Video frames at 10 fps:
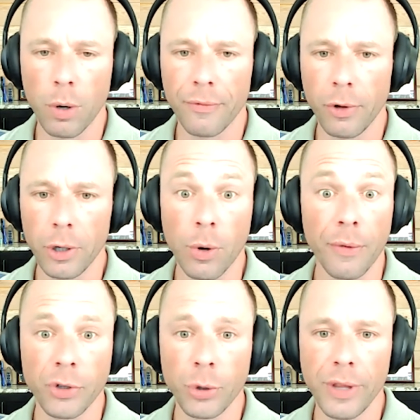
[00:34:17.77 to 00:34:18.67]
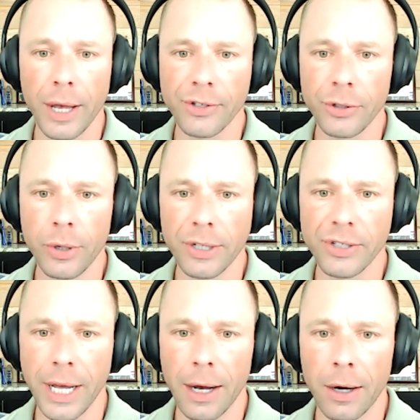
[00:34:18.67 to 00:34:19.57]
portfolio. We're over 2,000
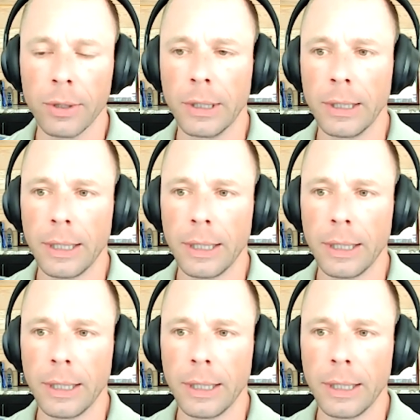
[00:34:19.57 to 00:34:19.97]
units now.